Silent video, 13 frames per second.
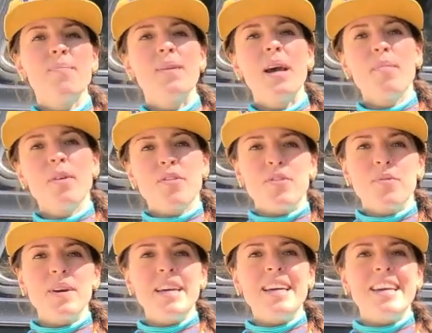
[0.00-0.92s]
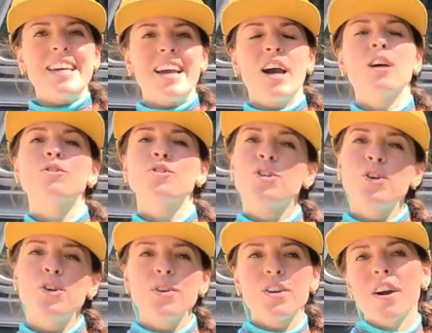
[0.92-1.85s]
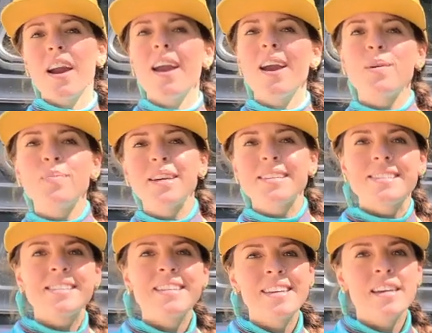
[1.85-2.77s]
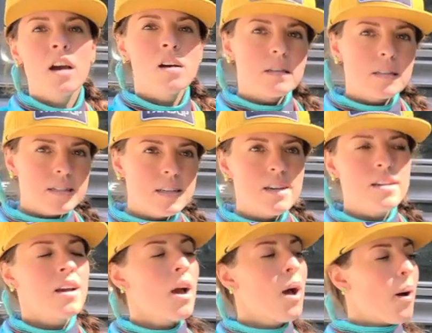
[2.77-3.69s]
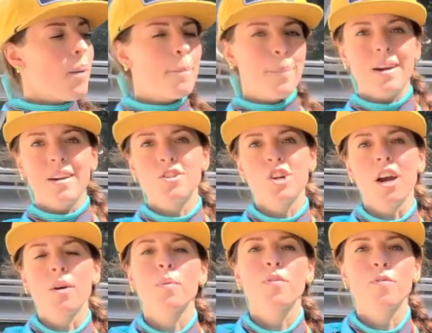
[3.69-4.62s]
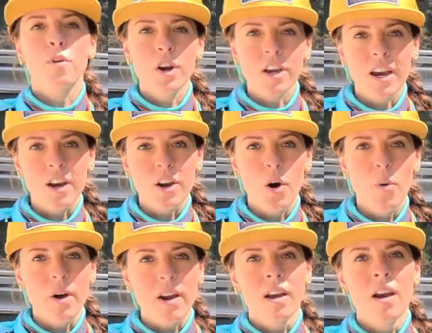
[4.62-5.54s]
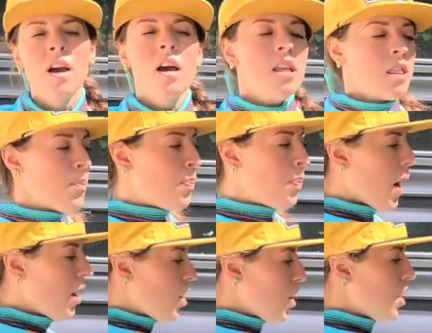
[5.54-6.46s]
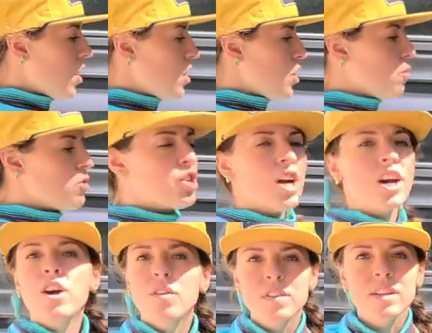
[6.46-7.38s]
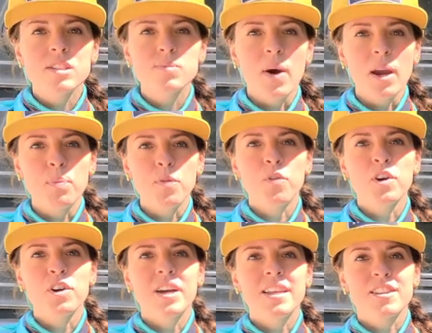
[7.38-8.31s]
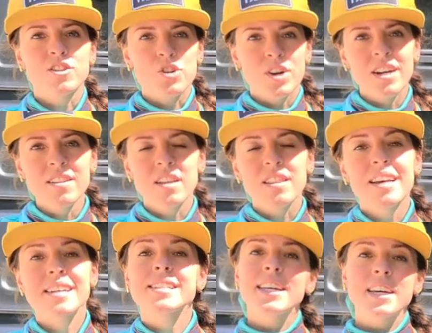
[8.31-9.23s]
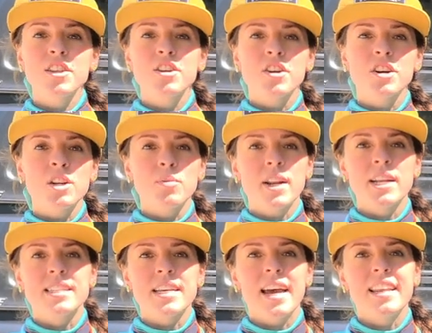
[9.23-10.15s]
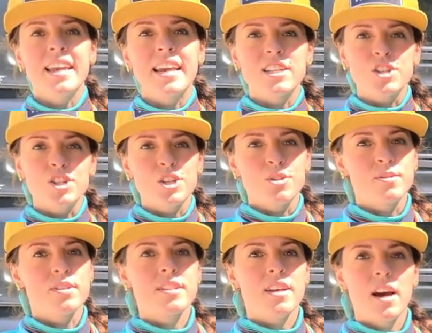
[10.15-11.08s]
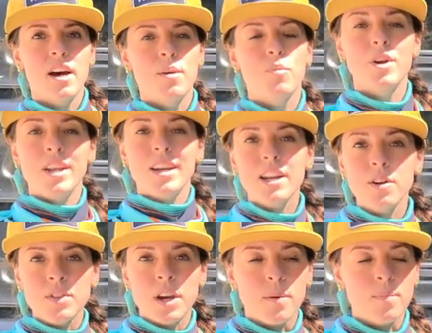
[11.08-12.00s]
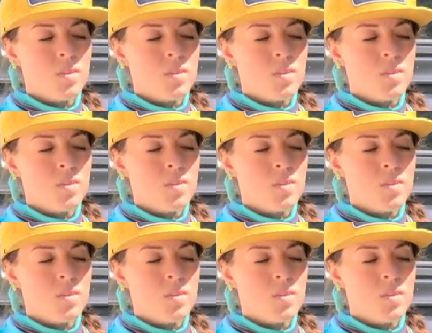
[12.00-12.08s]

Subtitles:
number 3, do your ABCD bike check before you get going. The better you check over this bike before you hit the trail, the less likely you're gonna run into any issues when you get out there.